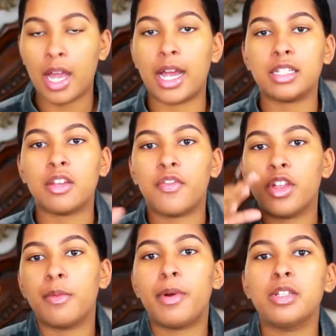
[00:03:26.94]
Alright, so
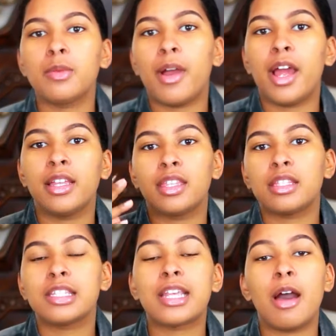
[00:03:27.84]
for the most part,
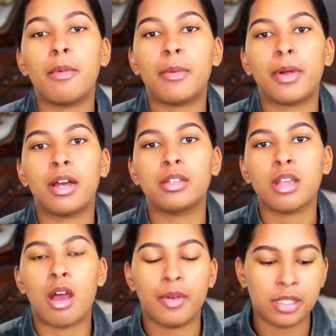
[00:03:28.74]
this is how my brows
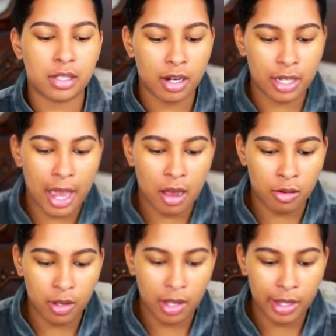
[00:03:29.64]
always turn out.